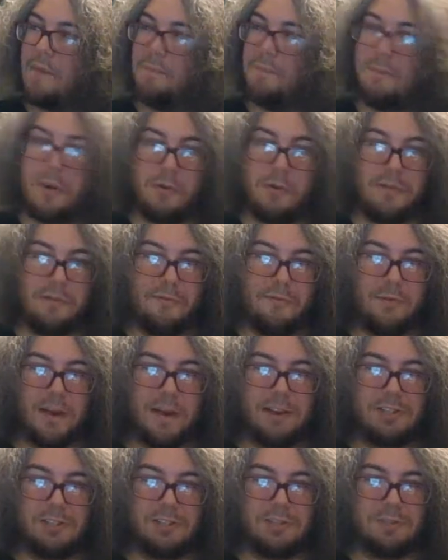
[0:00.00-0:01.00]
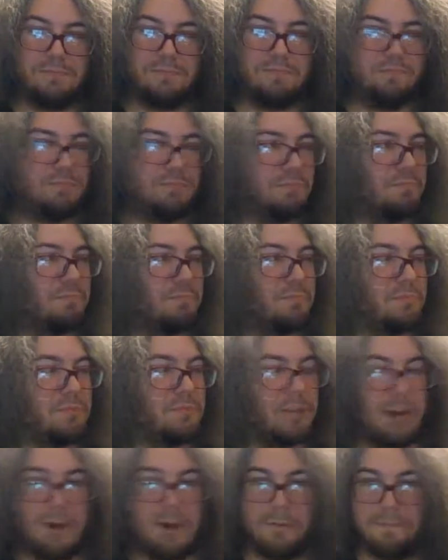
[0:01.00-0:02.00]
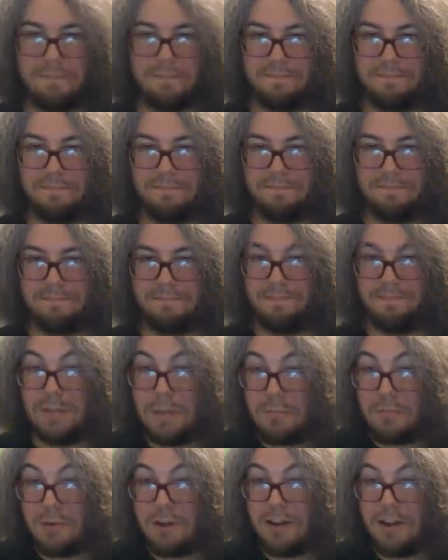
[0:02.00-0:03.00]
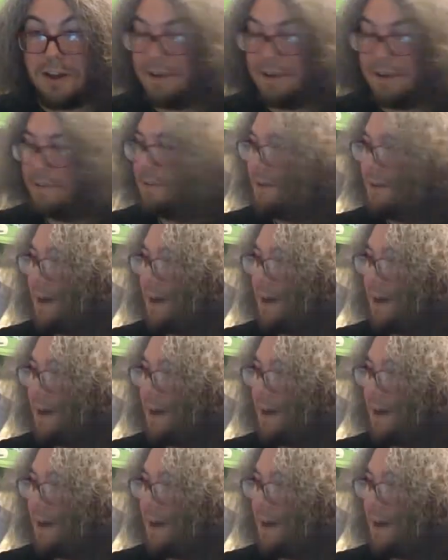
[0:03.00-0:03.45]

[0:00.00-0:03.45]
Both of which, they're pretty good.